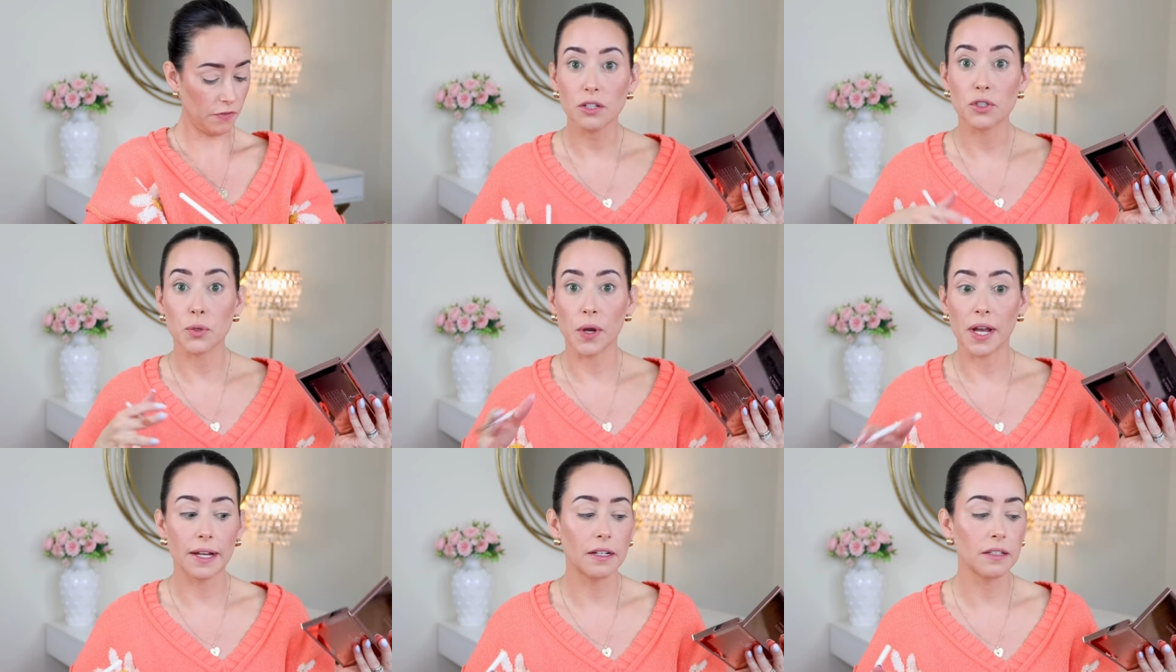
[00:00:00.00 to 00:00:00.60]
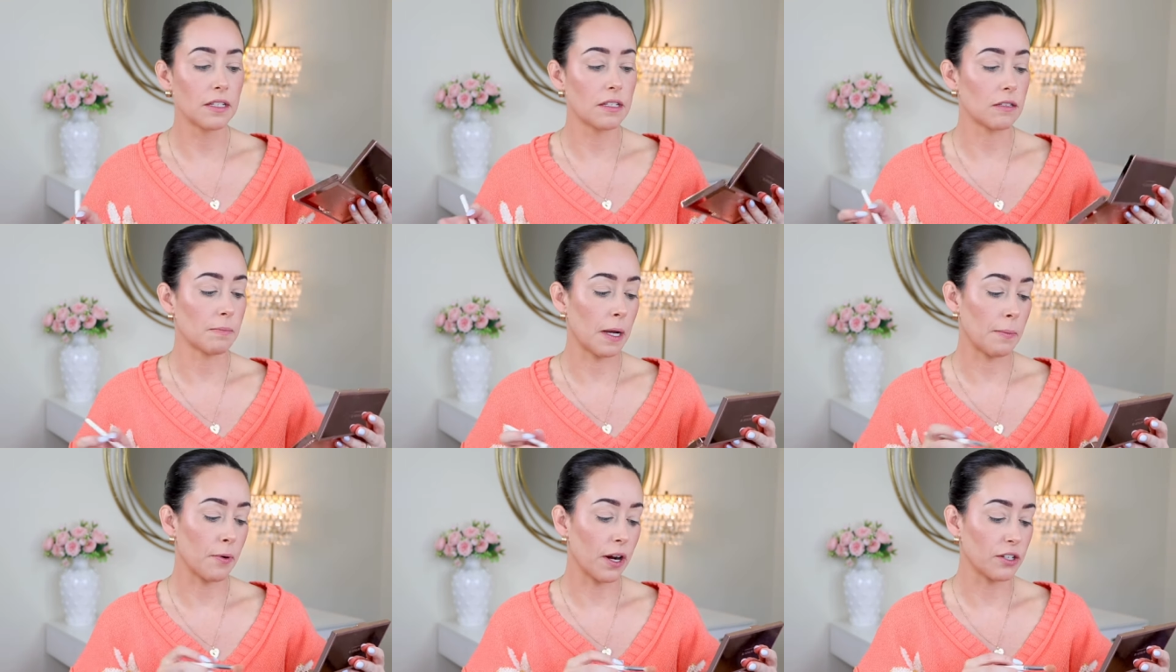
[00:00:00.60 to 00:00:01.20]
So I added this in
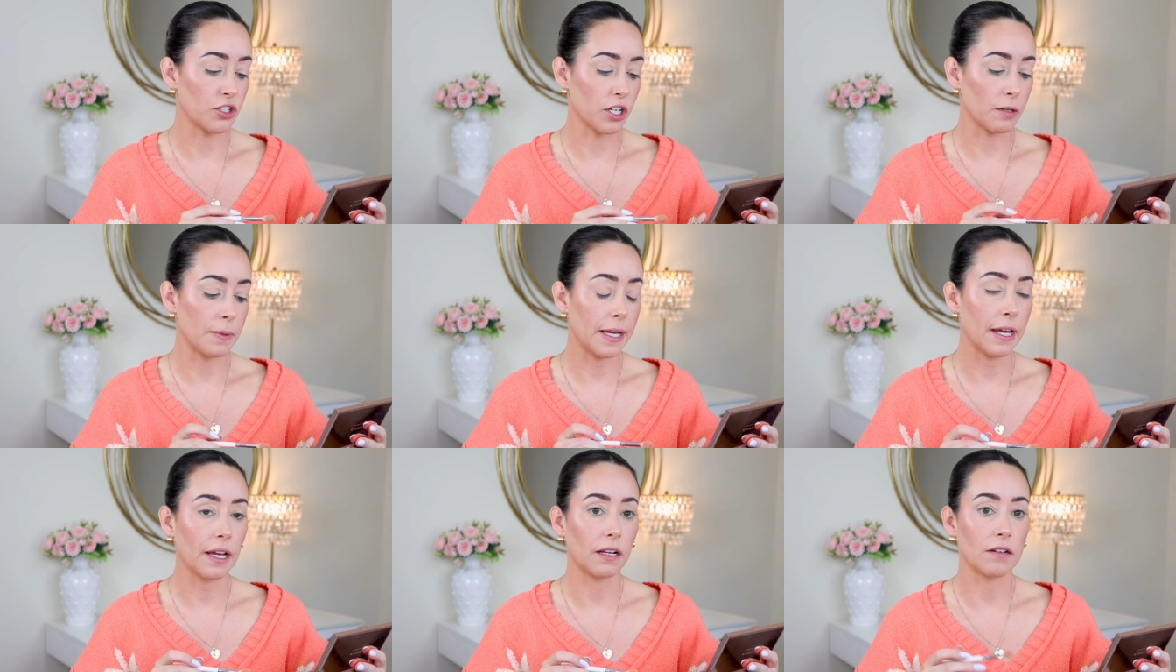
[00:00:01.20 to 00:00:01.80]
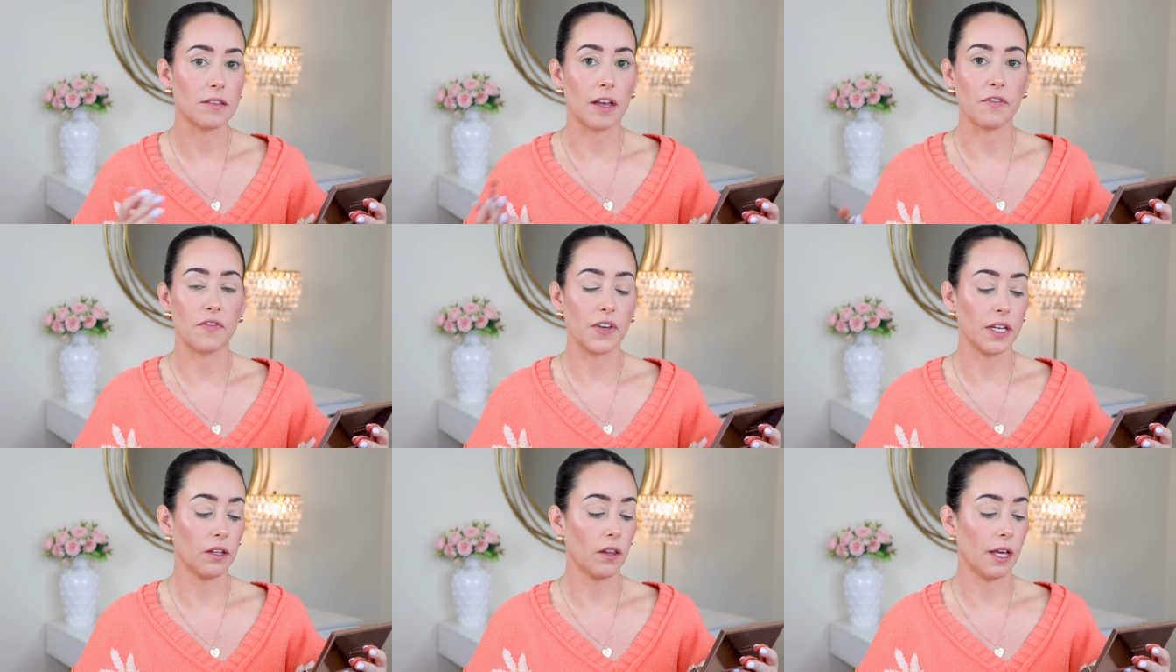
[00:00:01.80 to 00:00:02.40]
my project pan because I
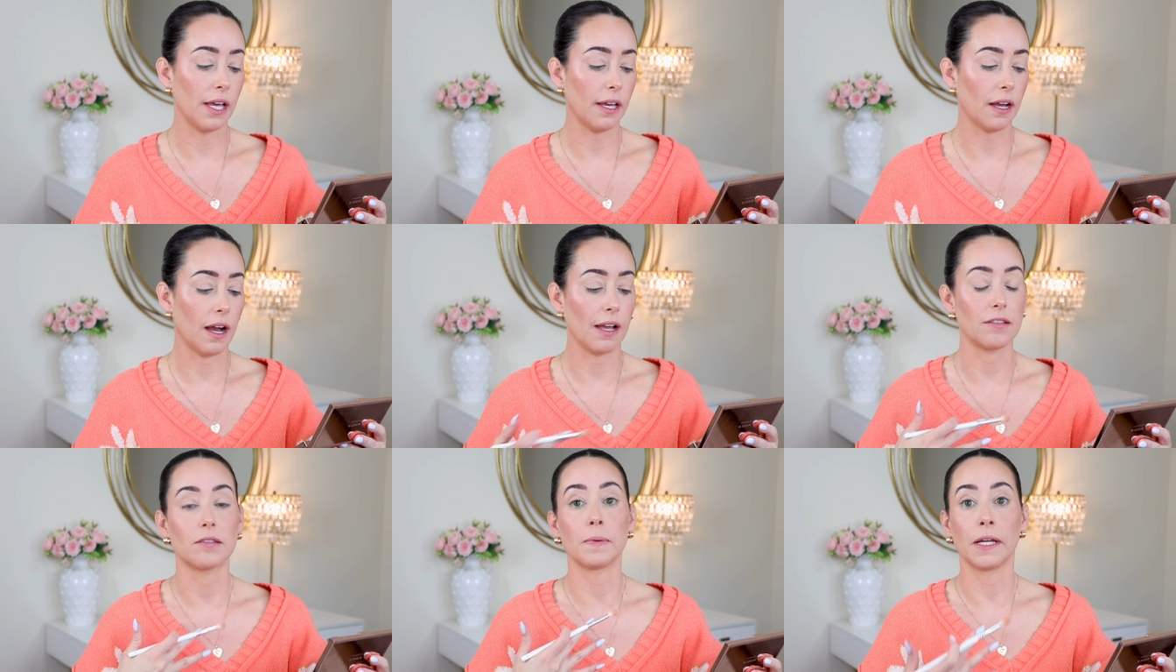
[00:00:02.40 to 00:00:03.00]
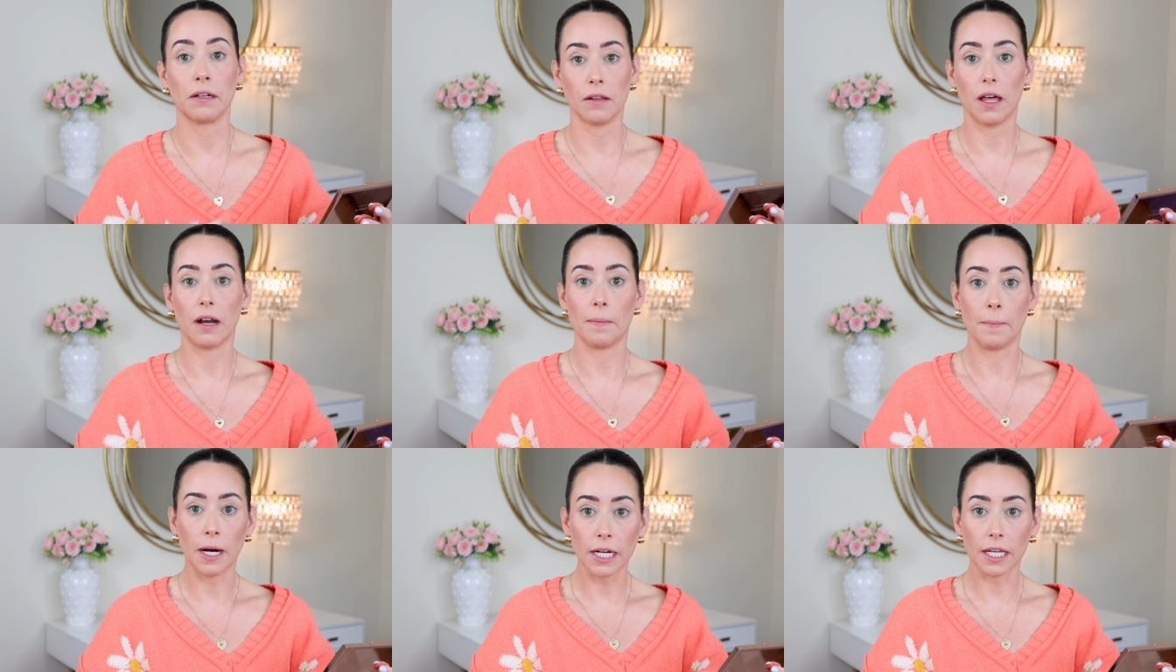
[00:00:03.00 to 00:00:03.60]
feel like I spent a lot of
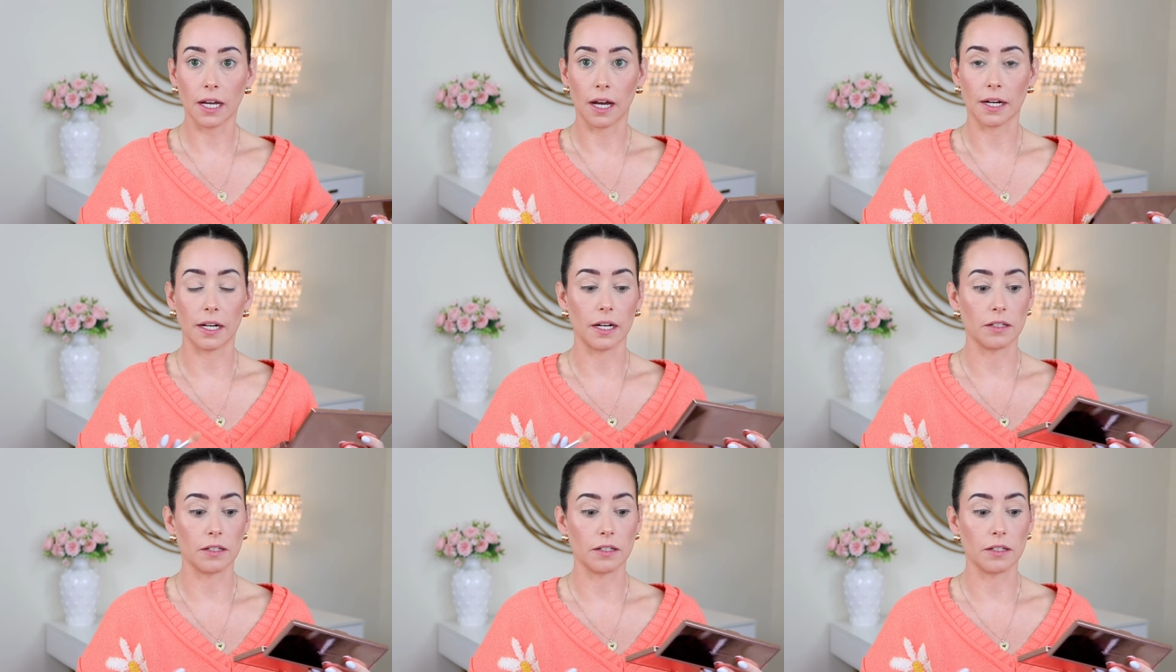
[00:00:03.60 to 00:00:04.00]
money on it.